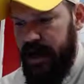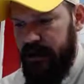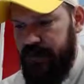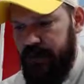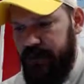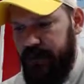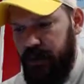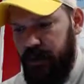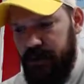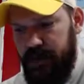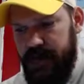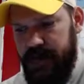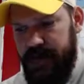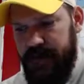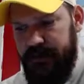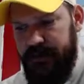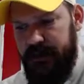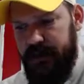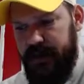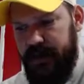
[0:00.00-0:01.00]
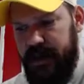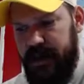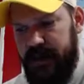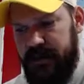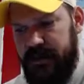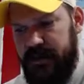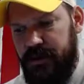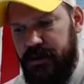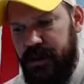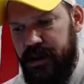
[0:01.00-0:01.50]
before, negative 3x
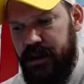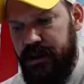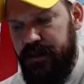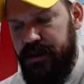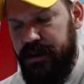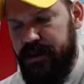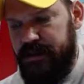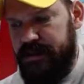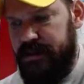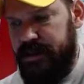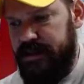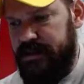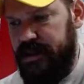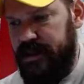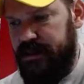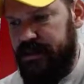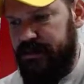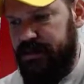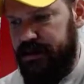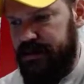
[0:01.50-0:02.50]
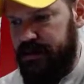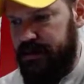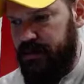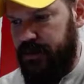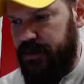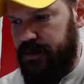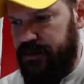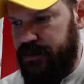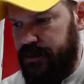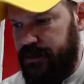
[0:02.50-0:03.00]
squared plus 6x plus 1.
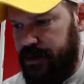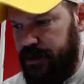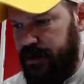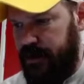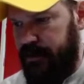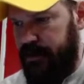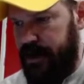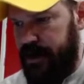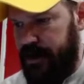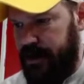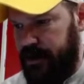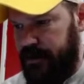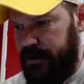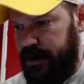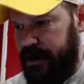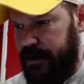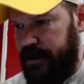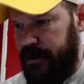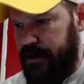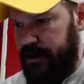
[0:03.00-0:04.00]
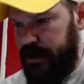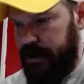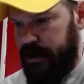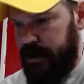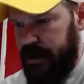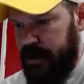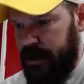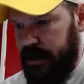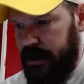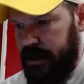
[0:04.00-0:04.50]
So I'm going to go back up here
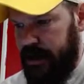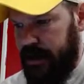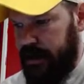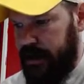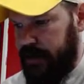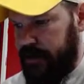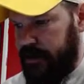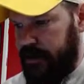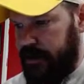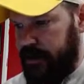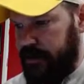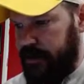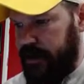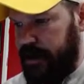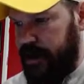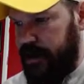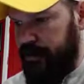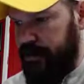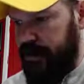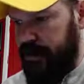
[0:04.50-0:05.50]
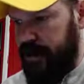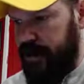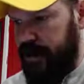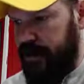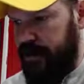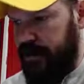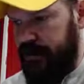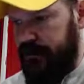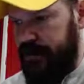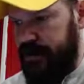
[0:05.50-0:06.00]
and copy down.
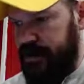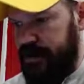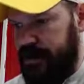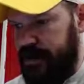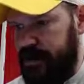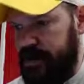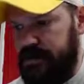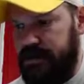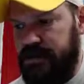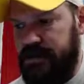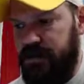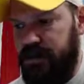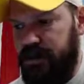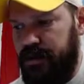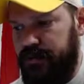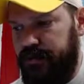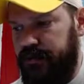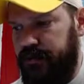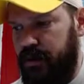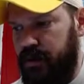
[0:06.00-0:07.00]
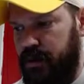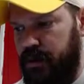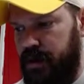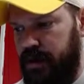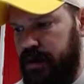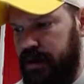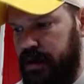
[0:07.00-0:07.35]
Our vertex is 1, 4.